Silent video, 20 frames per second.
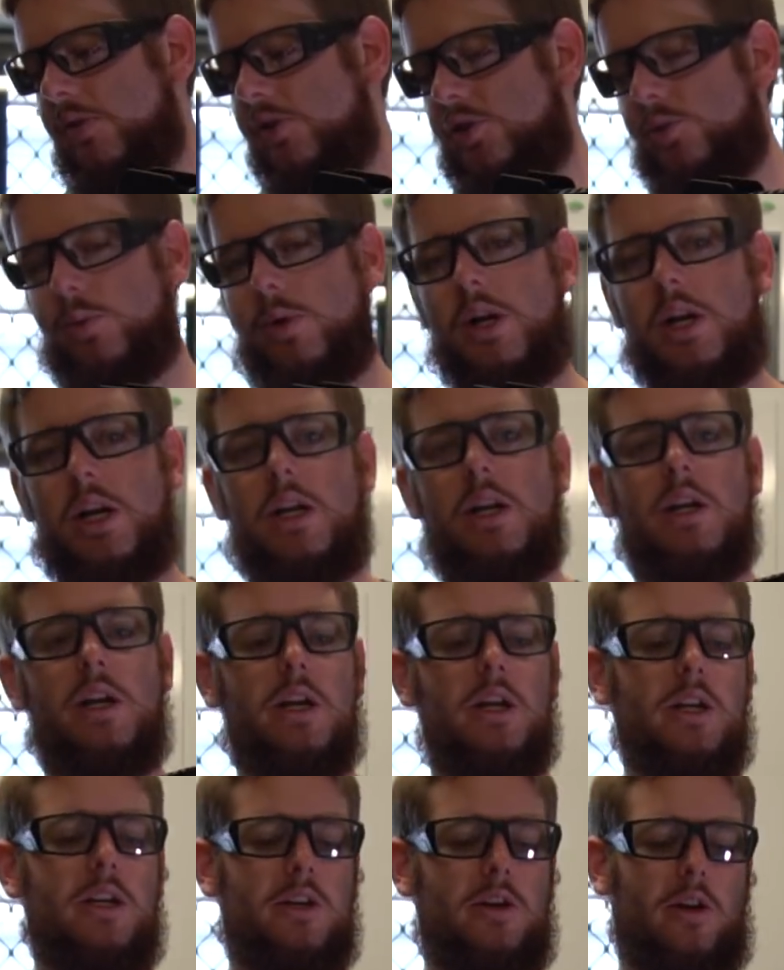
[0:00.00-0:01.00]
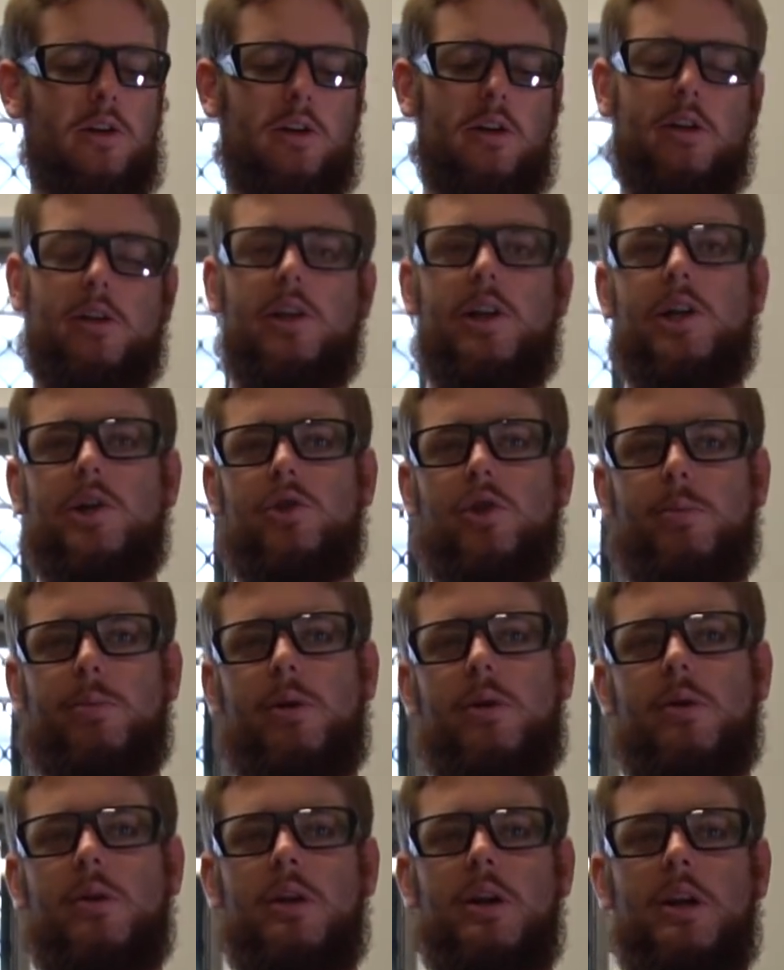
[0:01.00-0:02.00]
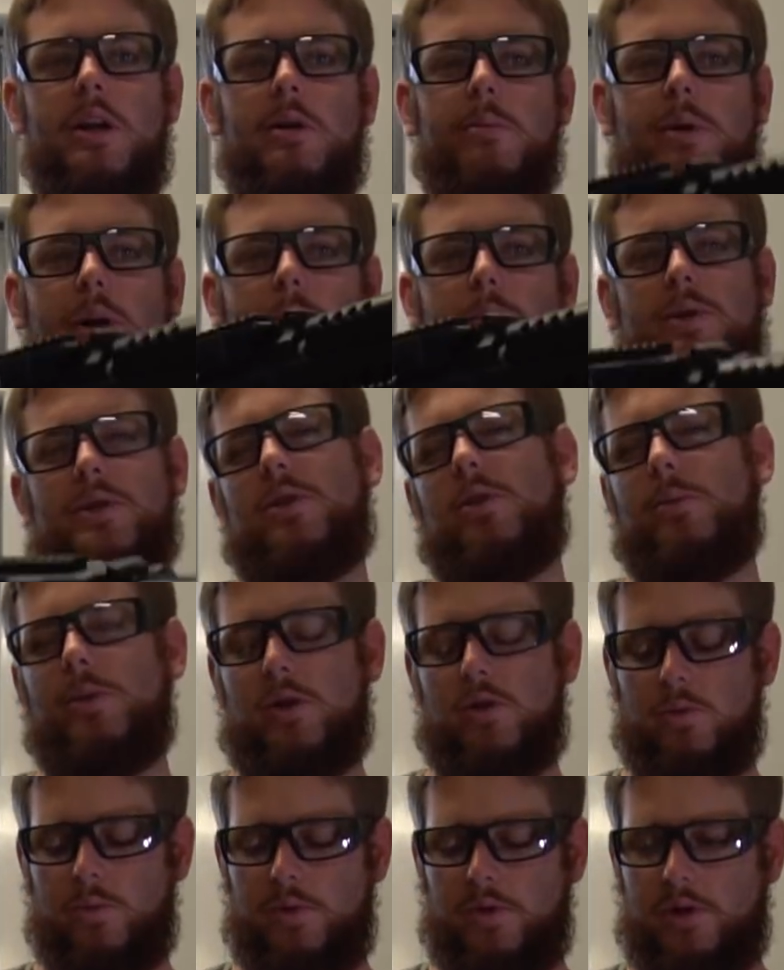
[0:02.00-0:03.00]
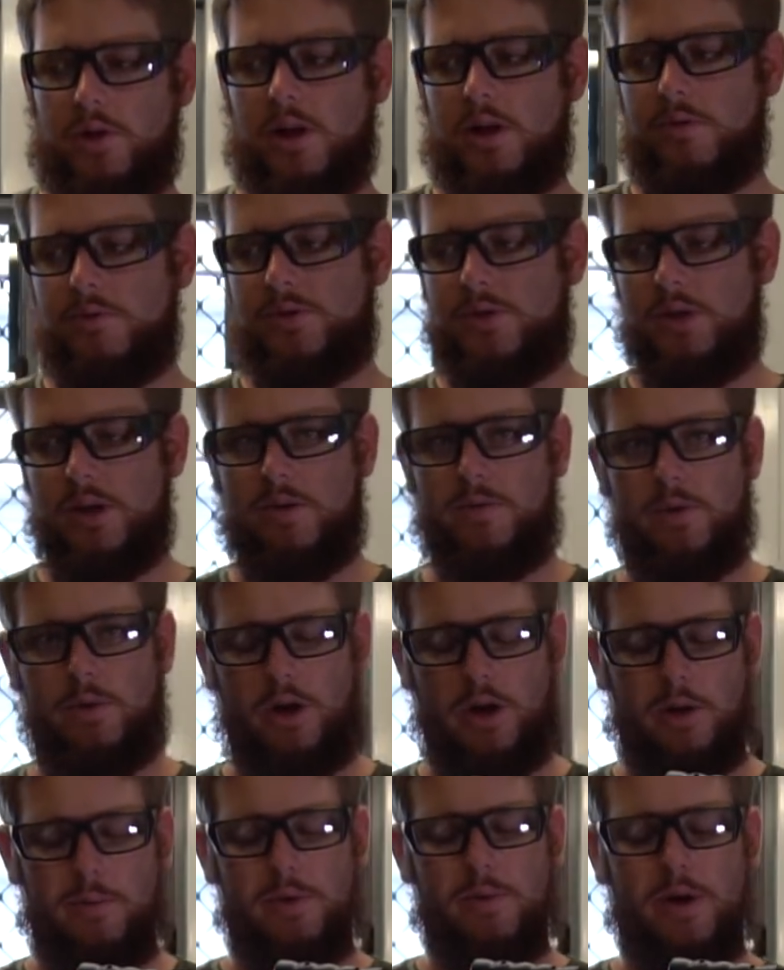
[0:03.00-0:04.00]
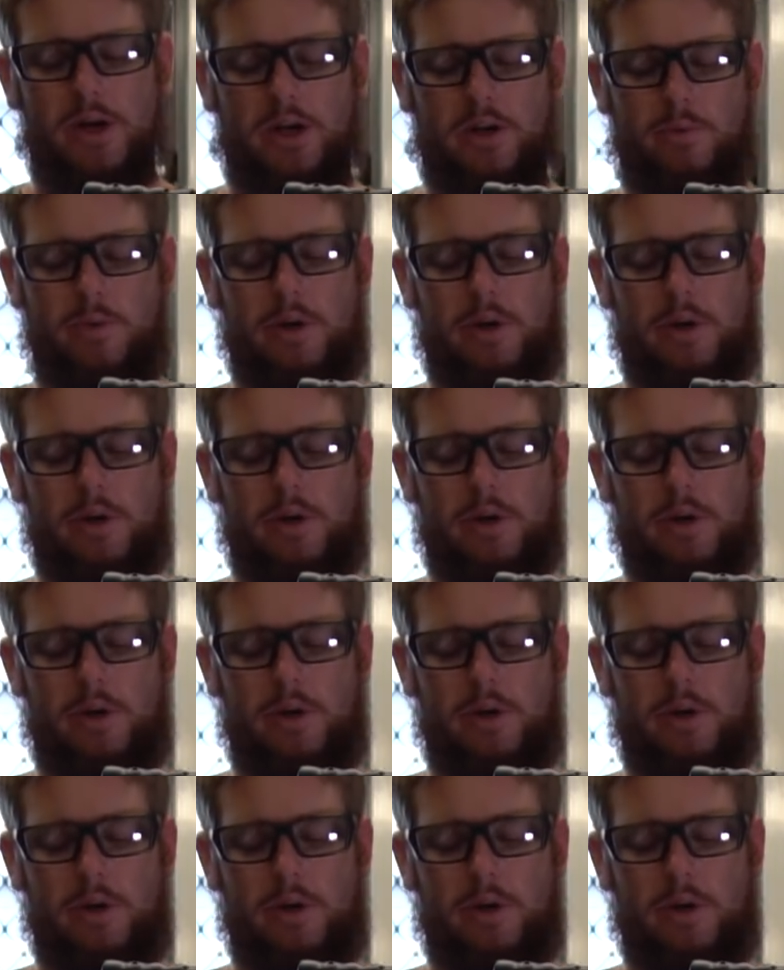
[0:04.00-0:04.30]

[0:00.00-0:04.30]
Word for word: if you're sweaty, you're not likely to drop it but it would still be good with gloves if you're going to be running